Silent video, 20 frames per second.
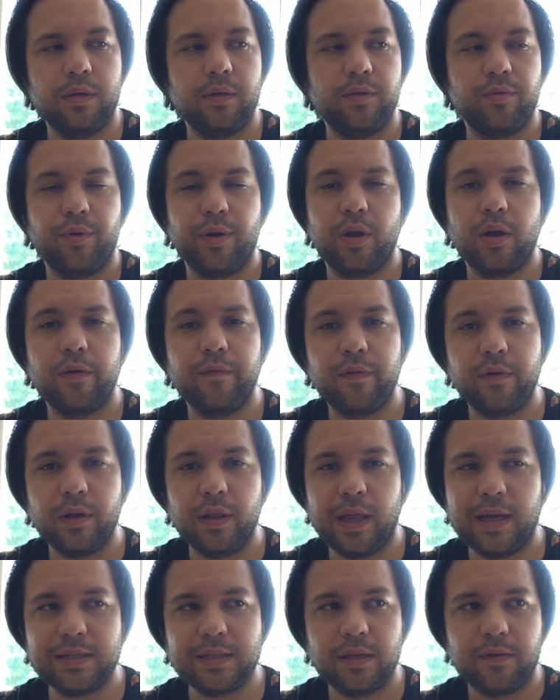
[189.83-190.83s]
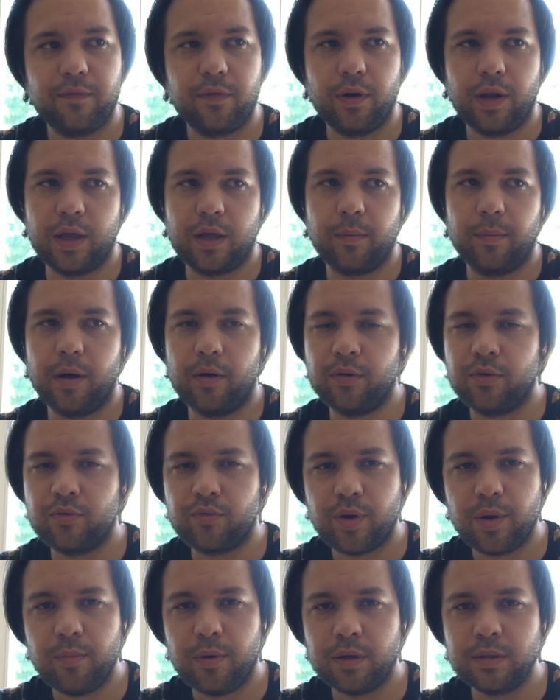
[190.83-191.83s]
The recovery lasted for like about
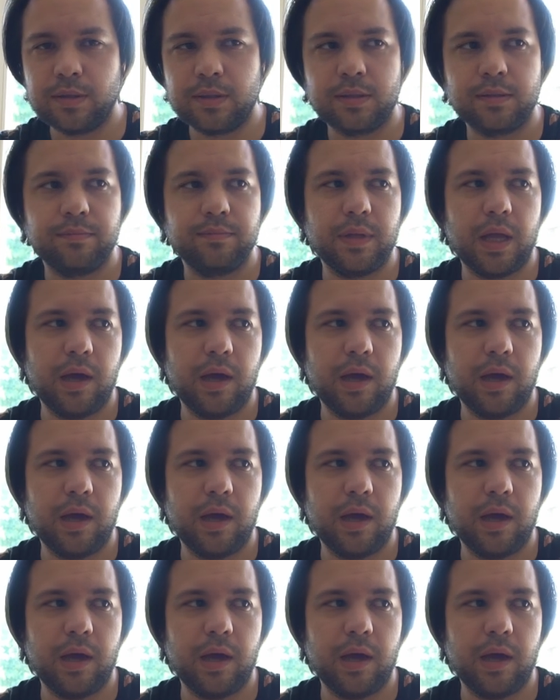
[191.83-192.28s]
three months.